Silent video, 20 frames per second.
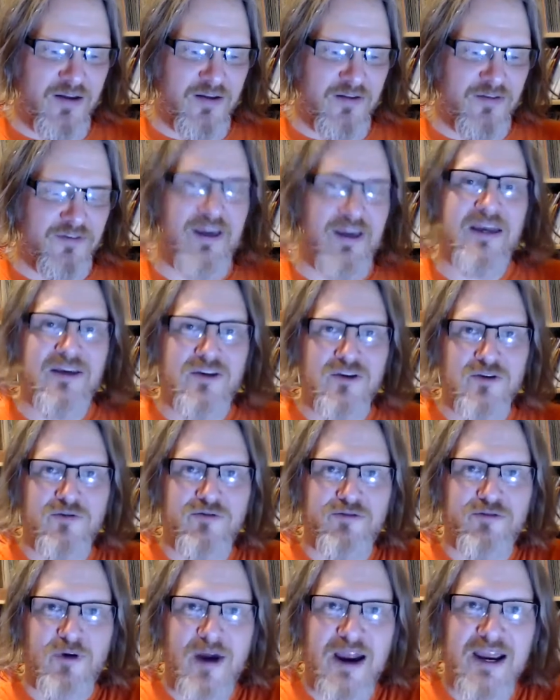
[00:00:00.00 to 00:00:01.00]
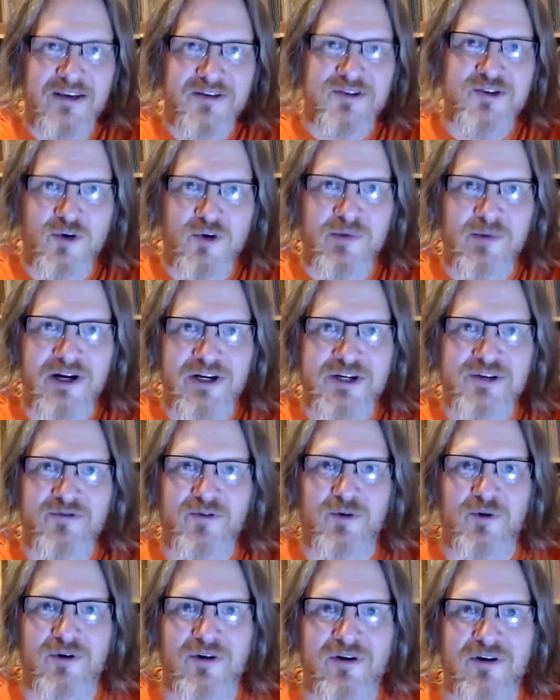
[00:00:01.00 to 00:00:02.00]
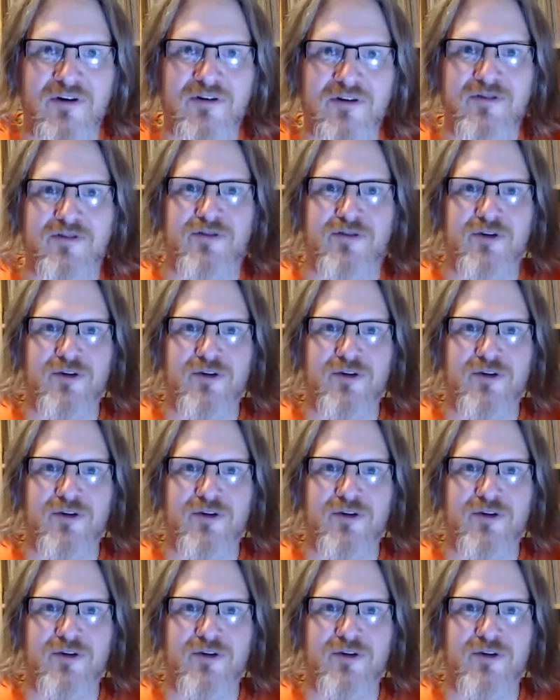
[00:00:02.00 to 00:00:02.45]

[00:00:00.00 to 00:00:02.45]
thank you, Frank, so much for